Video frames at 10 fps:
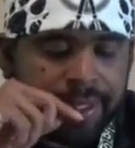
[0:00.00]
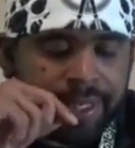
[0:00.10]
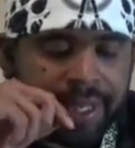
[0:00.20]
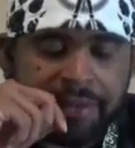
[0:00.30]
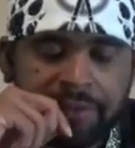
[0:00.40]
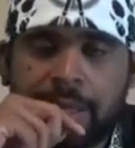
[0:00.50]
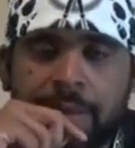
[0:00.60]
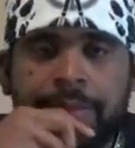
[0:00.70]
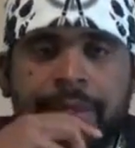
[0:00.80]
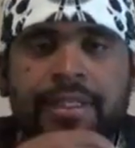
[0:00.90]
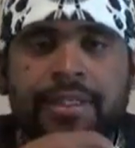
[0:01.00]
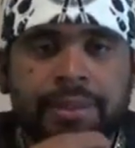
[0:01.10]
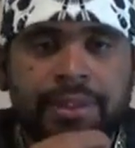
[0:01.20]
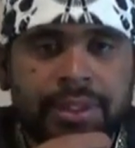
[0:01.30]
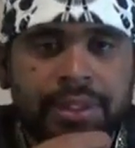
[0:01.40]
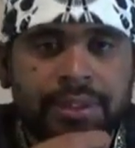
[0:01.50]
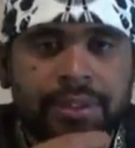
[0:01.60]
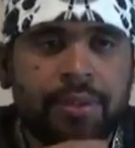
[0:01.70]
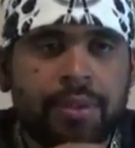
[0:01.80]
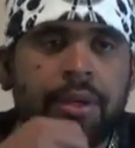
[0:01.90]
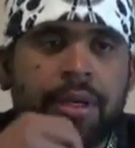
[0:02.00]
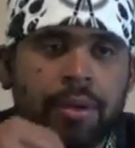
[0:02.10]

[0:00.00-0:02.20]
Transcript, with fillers: and the half tribe of Manasseh, which is the so-called